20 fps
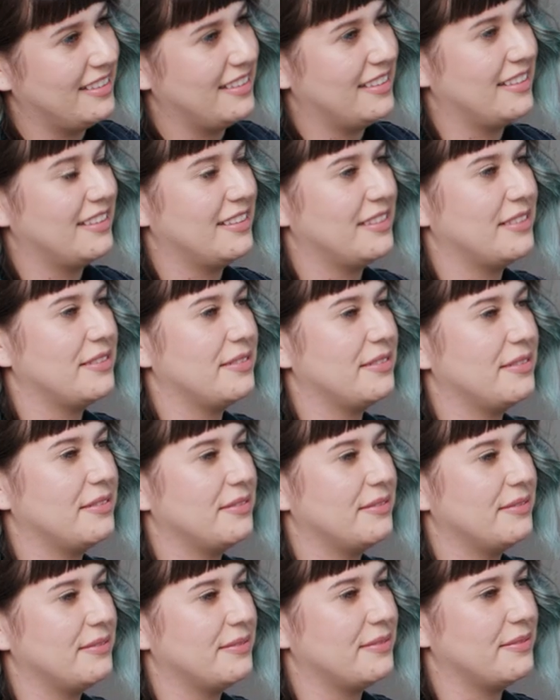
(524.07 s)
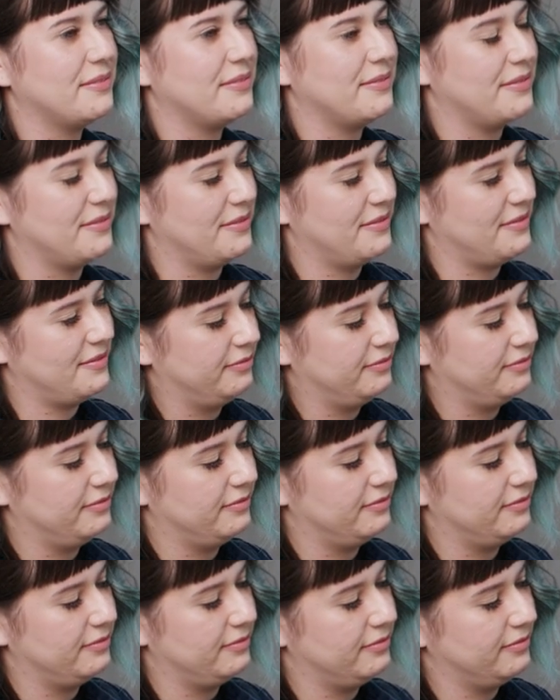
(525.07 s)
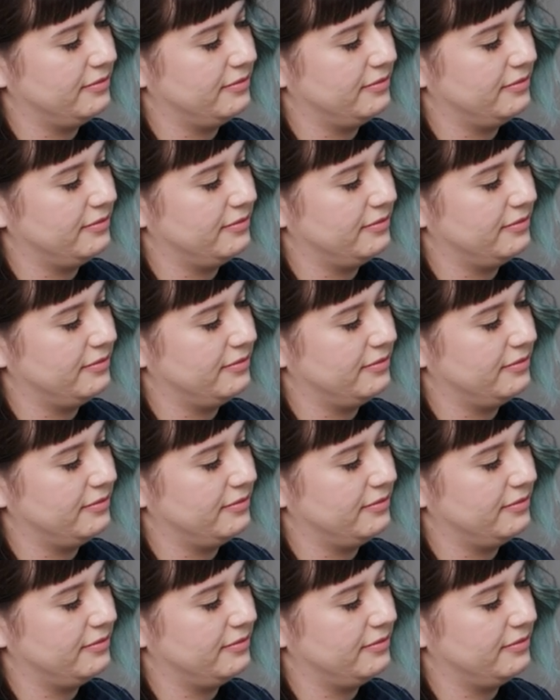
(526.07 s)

[no speech]